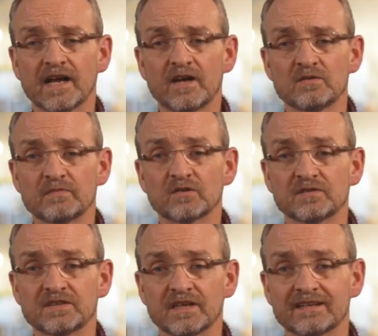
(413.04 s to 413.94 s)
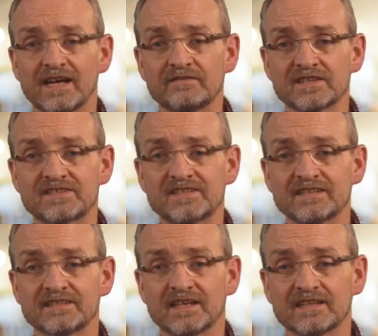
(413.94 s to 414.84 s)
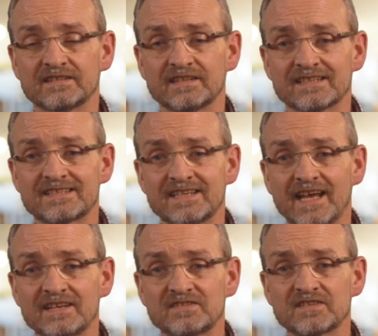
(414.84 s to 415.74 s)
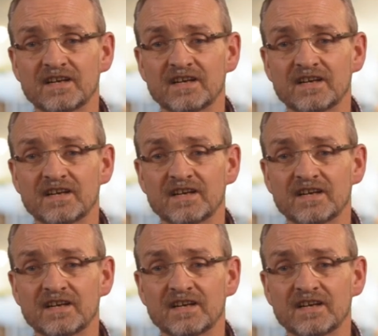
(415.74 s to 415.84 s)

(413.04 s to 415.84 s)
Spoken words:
am I going to assess